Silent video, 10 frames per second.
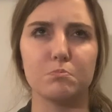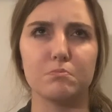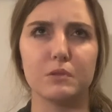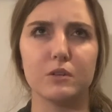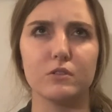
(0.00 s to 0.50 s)

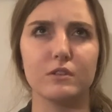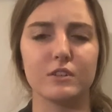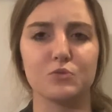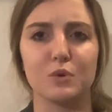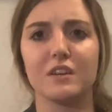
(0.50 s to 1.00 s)
beard as
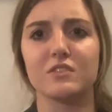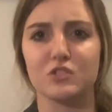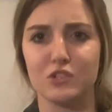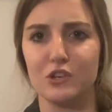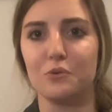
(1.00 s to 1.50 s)
white as
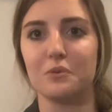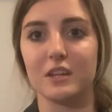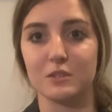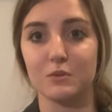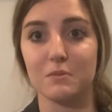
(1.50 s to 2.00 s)
snow. That's
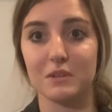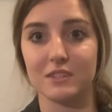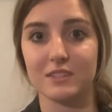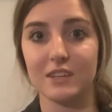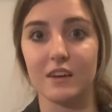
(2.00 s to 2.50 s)
what I meant to
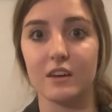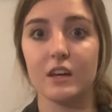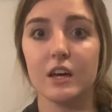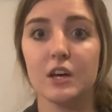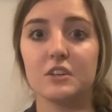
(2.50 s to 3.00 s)
say.
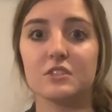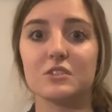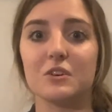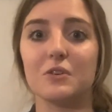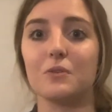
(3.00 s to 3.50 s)

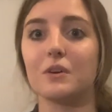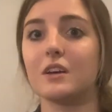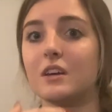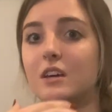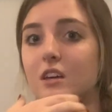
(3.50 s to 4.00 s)
So
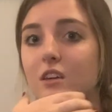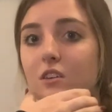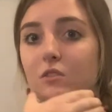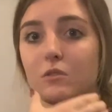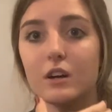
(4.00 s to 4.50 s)

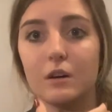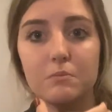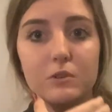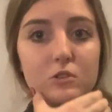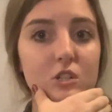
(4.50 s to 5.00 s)
you cup
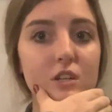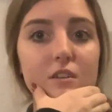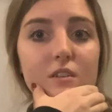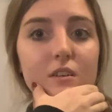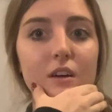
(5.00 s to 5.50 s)
your chin
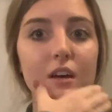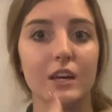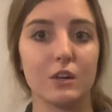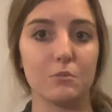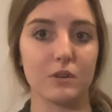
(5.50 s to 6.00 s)
and
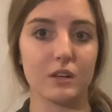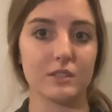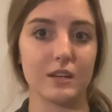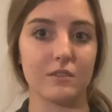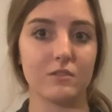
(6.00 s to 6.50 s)
you bring it
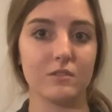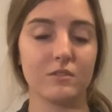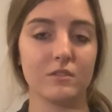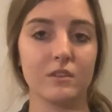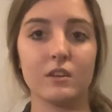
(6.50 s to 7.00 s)
down.
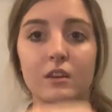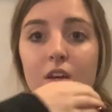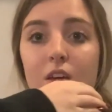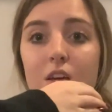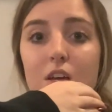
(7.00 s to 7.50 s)

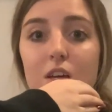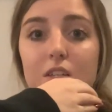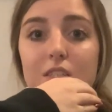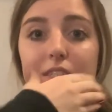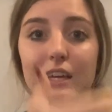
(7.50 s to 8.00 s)

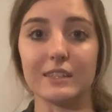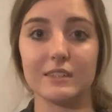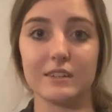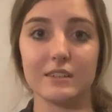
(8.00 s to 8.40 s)
Santa.